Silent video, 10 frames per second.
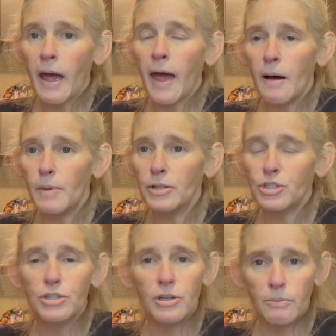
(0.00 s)
How
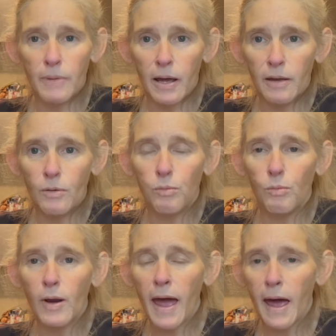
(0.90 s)
much do you make?
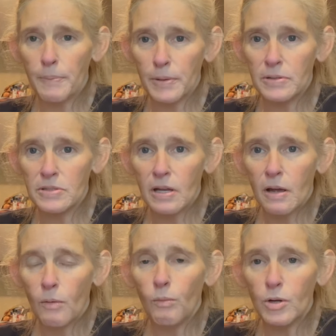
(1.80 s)
What happens
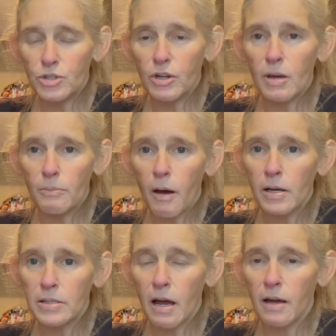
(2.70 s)
once you get
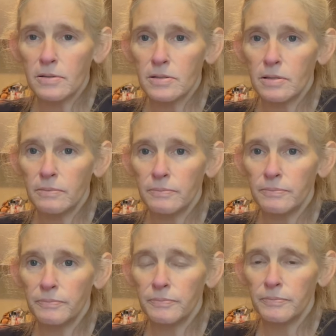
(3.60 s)
monetized?
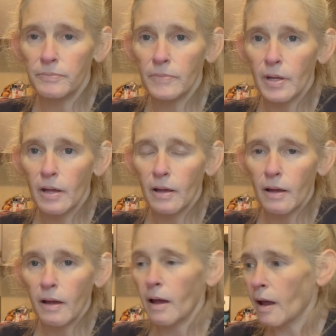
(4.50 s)

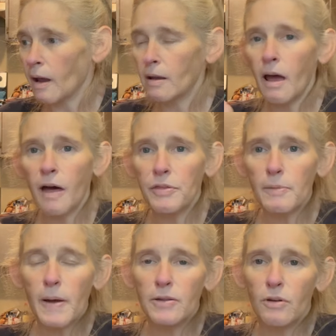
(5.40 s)
And I thought
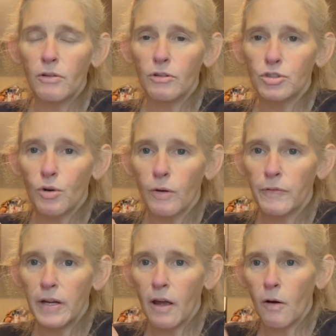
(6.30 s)
about doing a little short
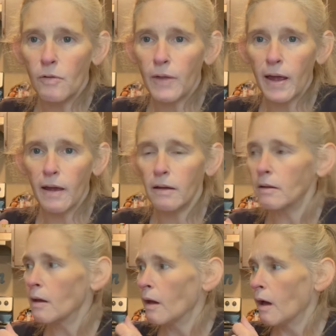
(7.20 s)
video on that.
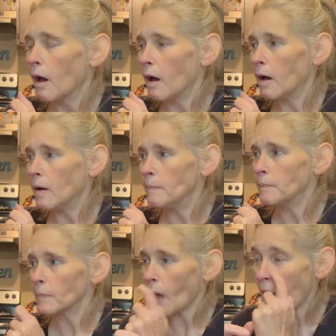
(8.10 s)

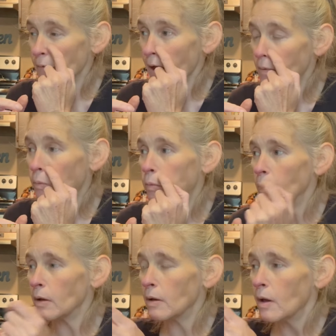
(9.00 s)
Um, I've had
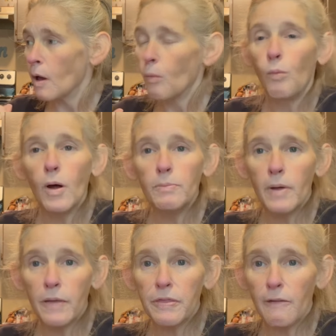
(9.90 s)
one
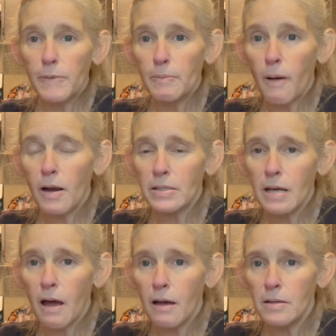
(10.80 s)
month I've been
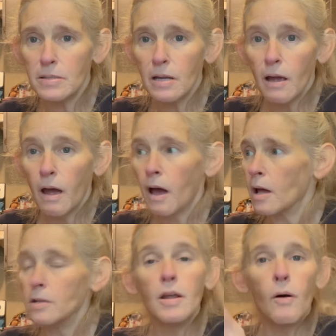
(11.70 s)
monetized
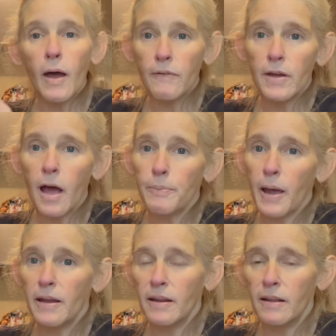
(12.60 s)
no, I haven't got
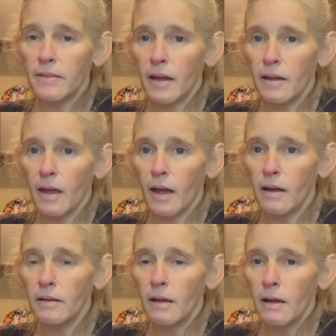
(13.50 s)
paid anything yet.